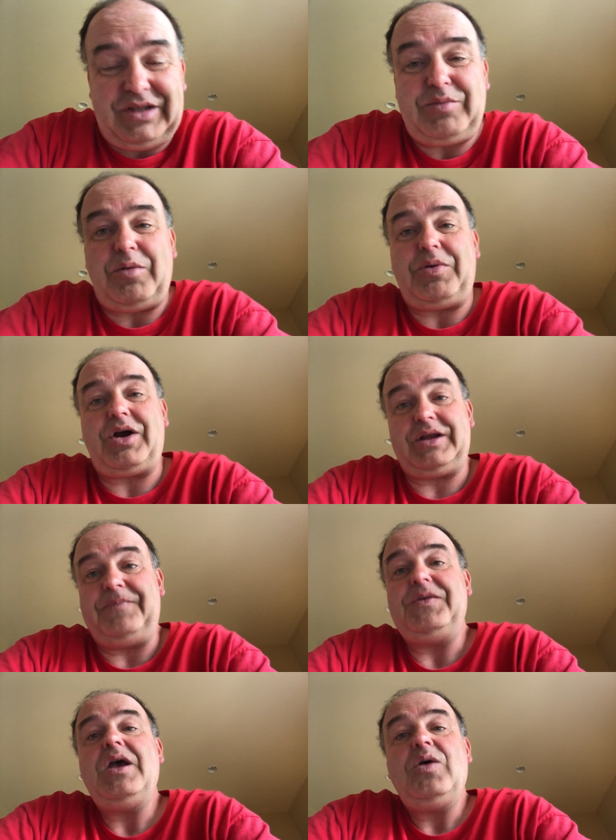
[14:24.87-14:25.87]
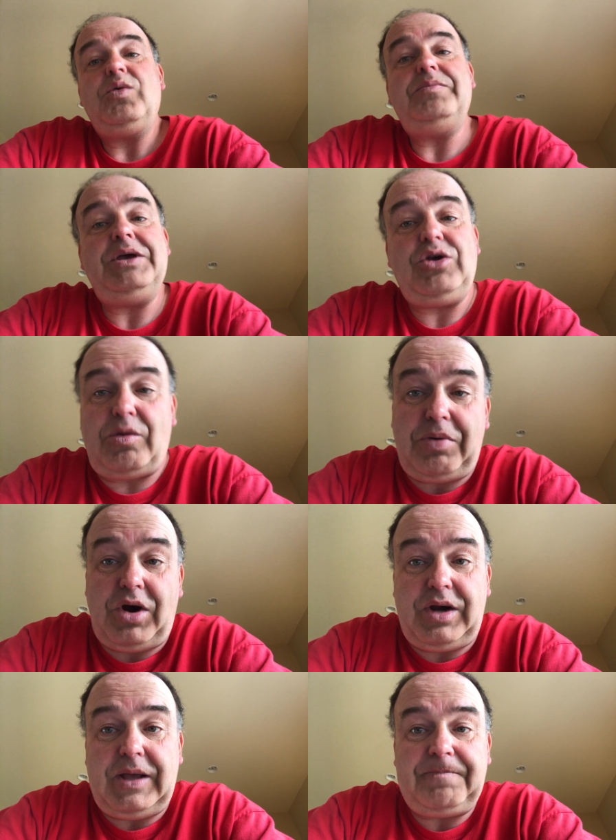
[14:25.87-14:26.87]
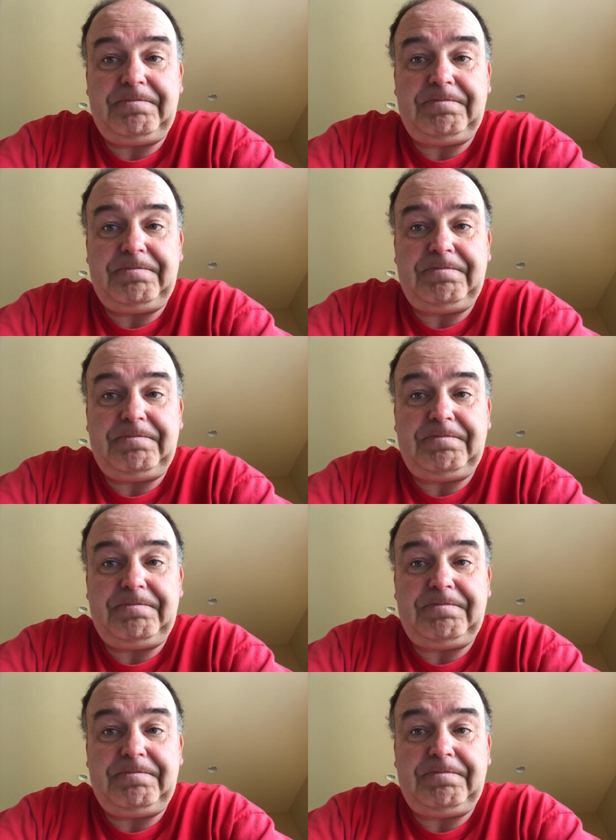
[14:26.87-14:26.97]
The Liberal Party would be your party.